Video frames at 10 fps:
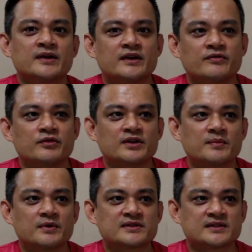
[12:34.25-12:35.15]
if you think
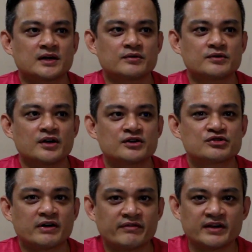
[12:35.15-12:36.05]
about sound
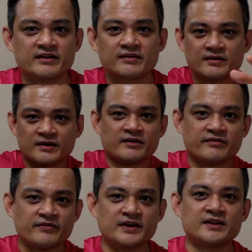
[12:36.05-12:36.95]
traveling
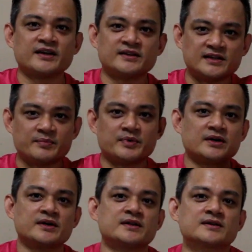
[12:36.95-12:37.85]
further and
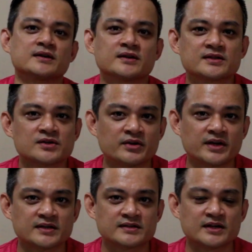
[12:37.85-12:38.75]
deeper, it's a
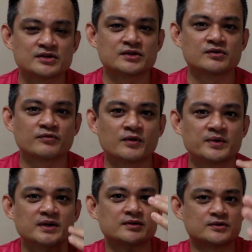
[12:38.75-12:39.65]
sonic extension. So from
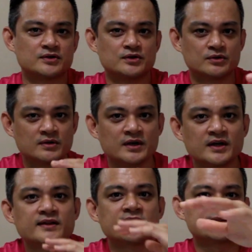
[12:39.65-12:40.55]
here to you,
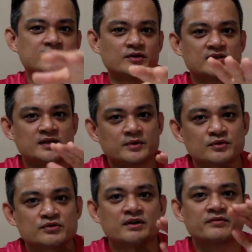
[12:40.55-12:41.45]
that sound is able
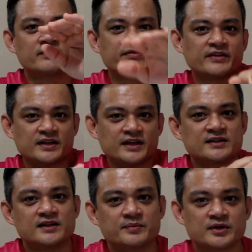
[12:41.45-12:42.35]
to travel further
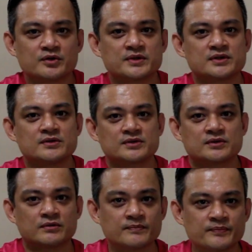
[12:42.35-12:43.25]
and deeper towards you.
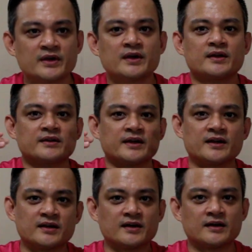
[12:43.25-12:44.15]
So
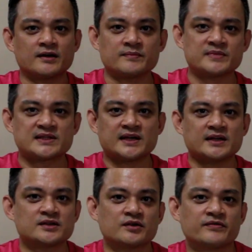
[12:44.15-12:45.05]
that
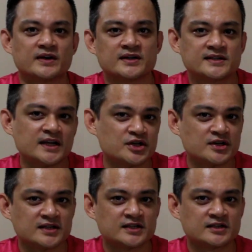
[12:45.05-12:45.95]
sense of stage
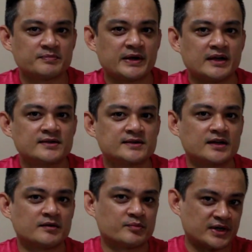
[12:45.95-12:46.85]
and space
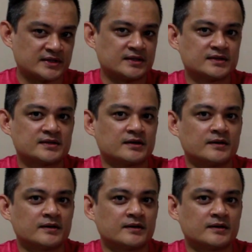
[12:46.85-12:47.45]
and presence